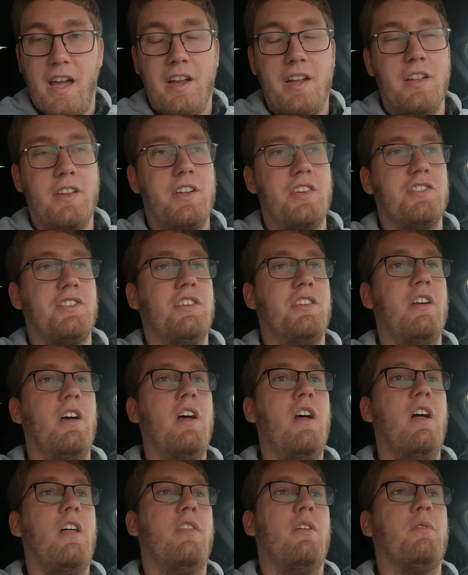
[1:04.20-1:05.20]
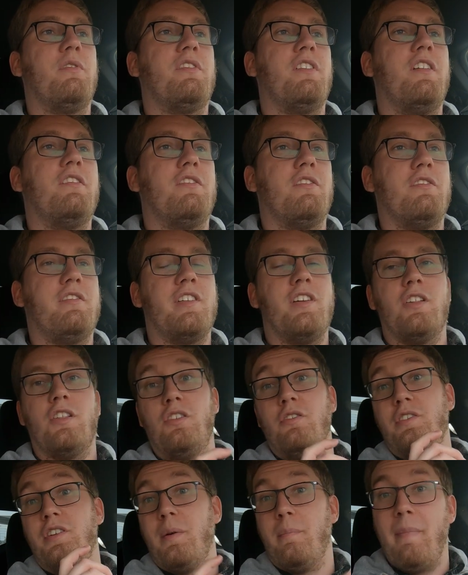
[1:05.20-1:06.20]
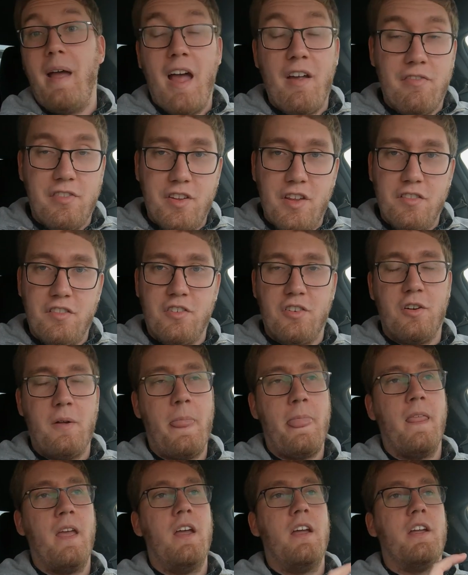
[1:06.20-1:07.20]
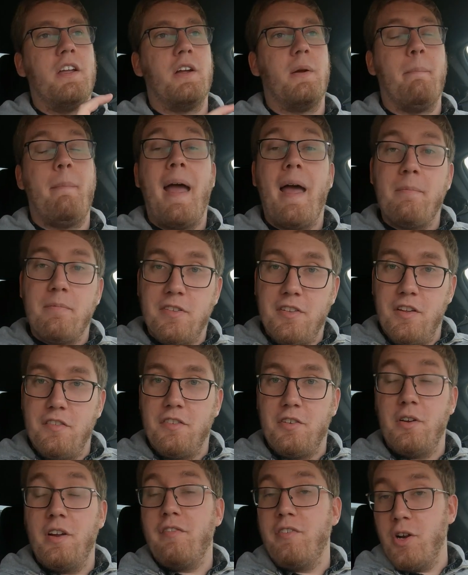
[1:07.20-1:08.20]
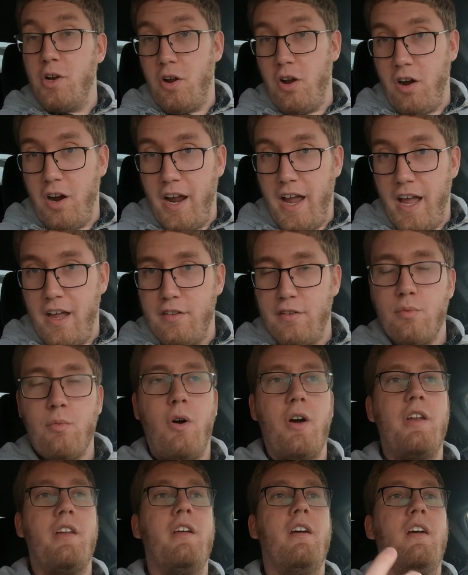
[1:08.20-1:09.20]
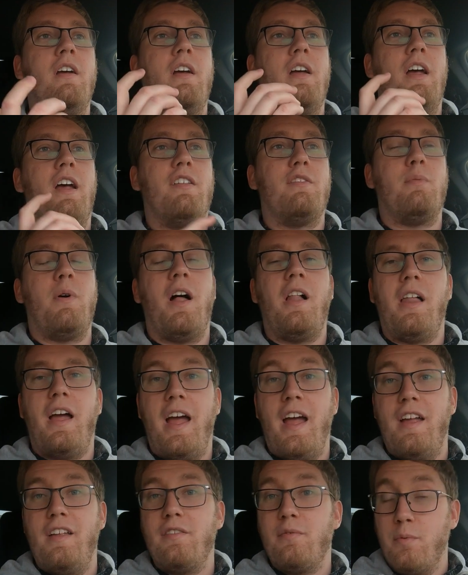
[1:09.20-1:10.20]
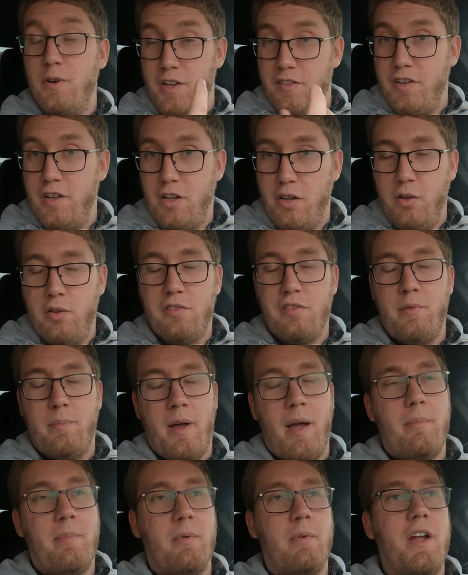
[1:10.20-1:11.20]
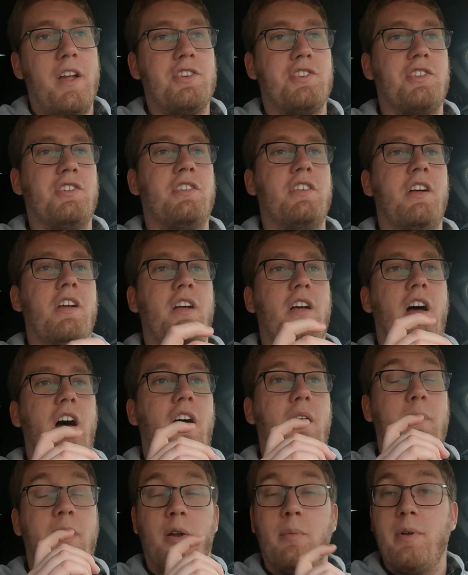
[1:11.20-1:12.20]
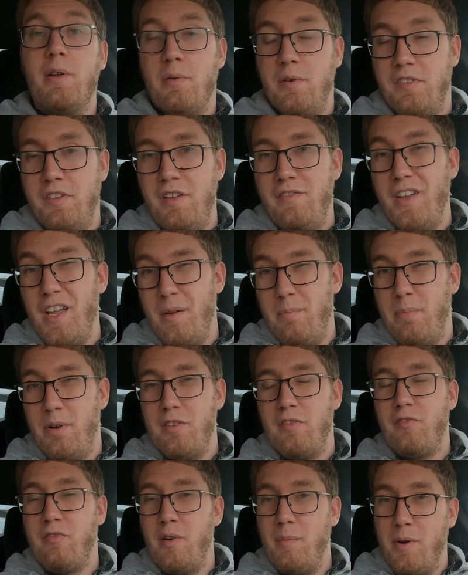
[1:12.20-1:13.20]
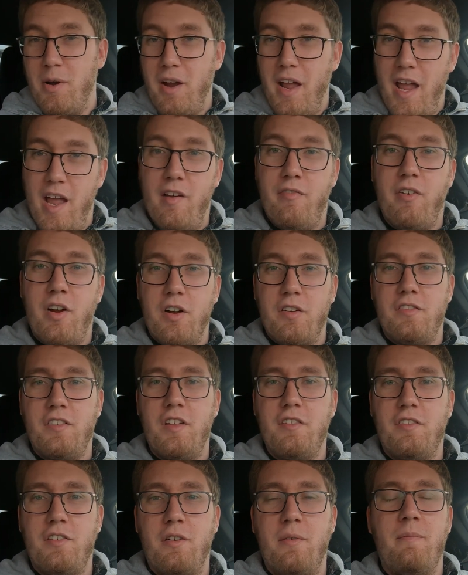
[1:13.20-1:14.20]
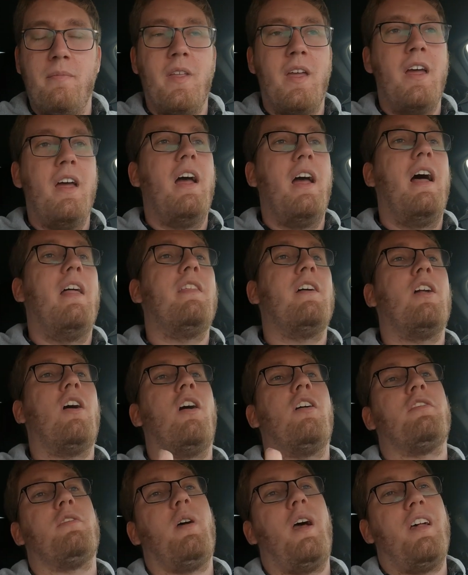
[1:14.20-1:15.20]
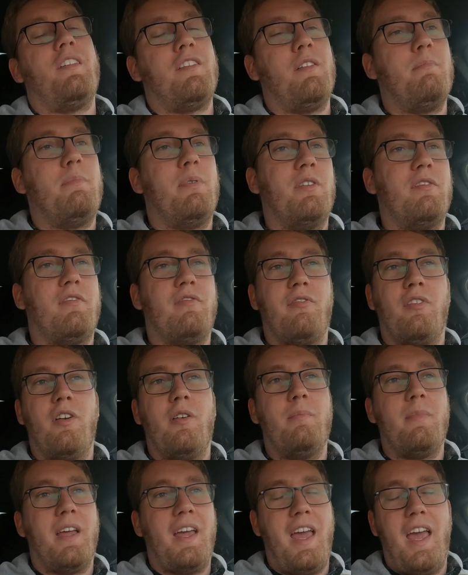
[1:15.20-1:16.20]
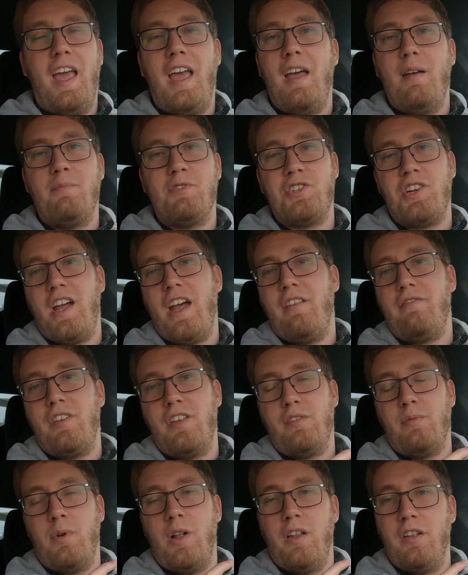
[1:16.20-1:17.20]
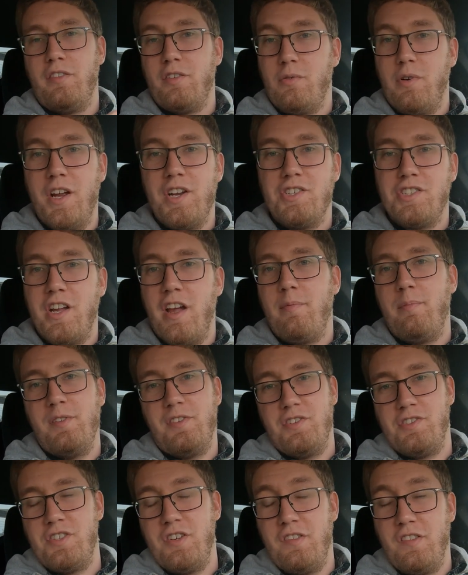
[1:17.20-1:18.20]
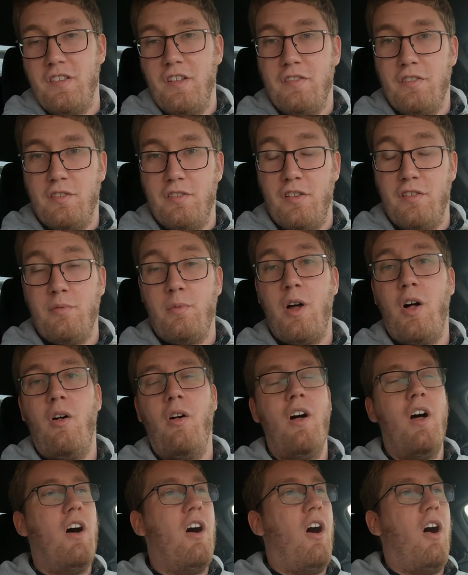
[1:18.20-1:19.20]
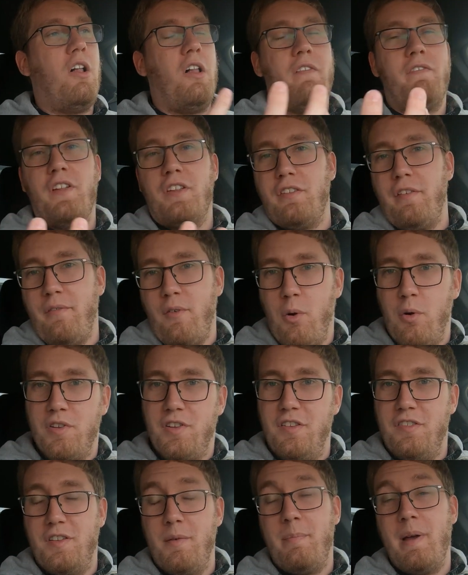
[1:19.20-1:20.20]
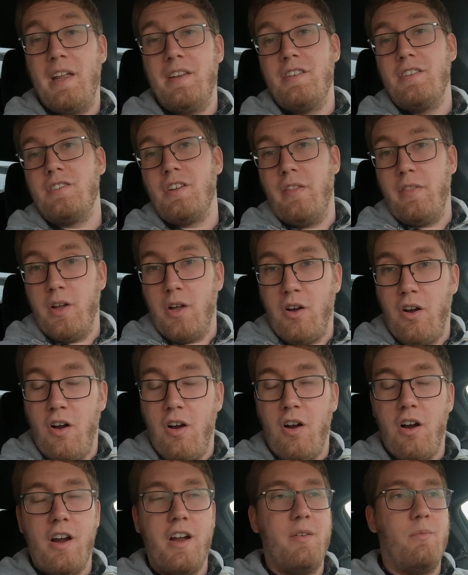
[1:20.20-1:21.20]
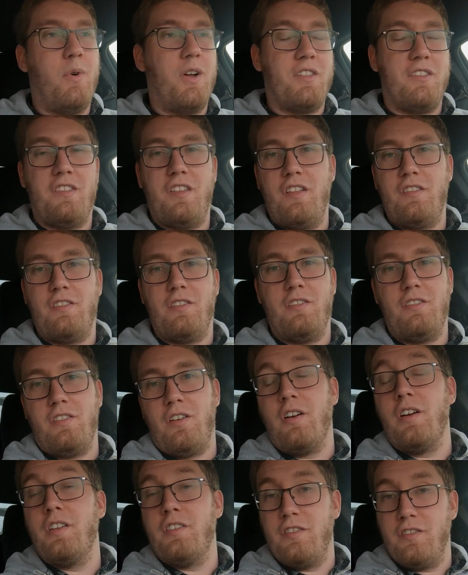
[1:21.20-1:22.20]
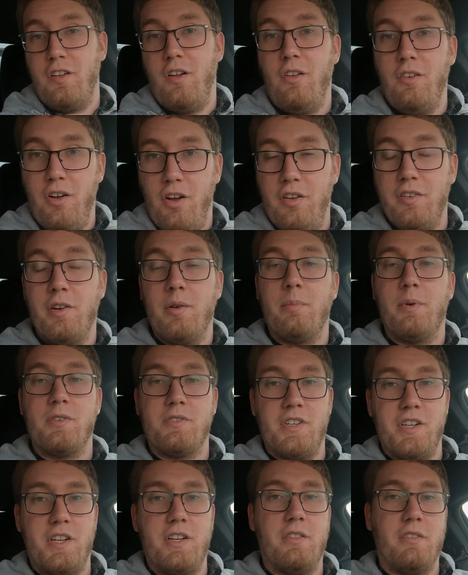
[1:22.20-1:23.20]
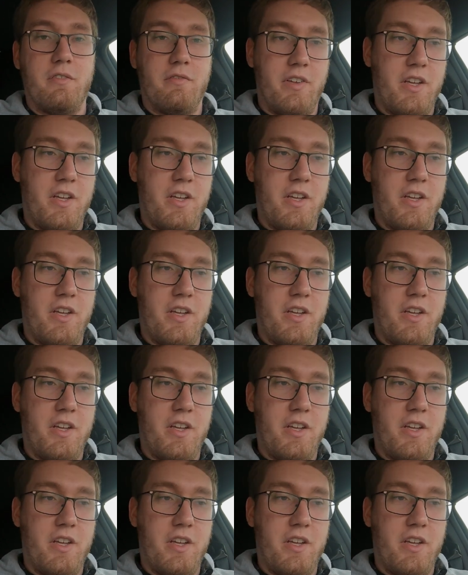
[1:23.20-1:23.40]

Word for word: calculation. Those sensors include your MAF sensor, your MAP sensor if your car has one, as well as when it's in closed-loop operation, it'll be receiving inputs from your AFR sensor, and then it also has inputs from camshaft as well as crankshaft position sensors as well. All of this, of course, is dependent on the car and what sensors are installed on your particular